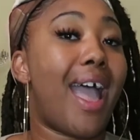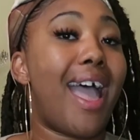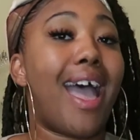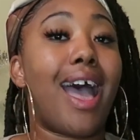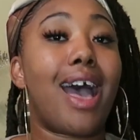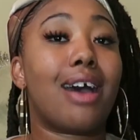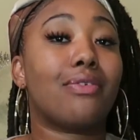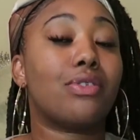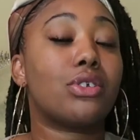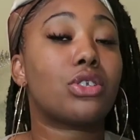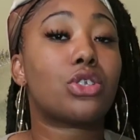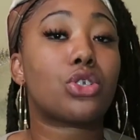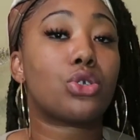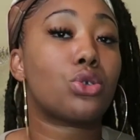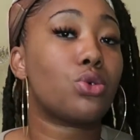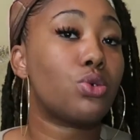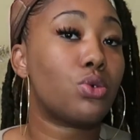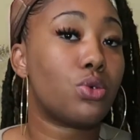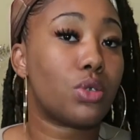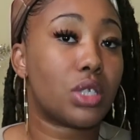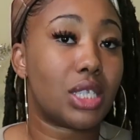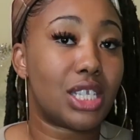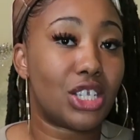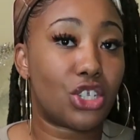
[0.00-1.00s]
have the
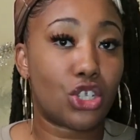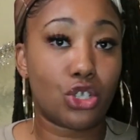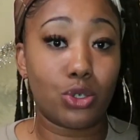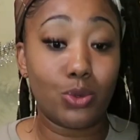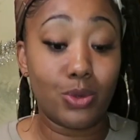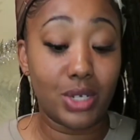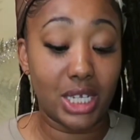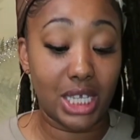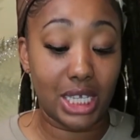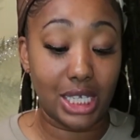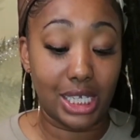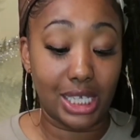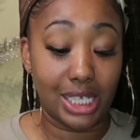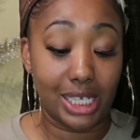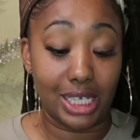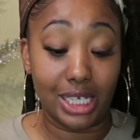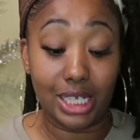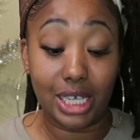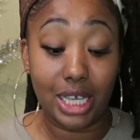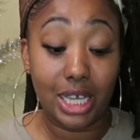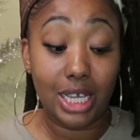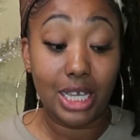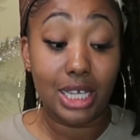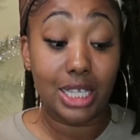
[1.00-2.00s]
tools that you
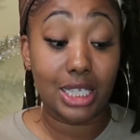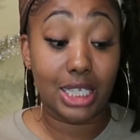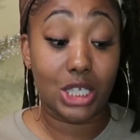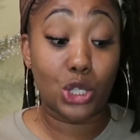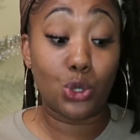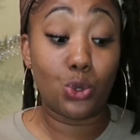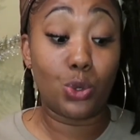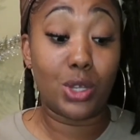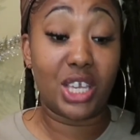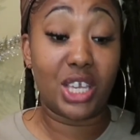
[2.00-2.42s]
need to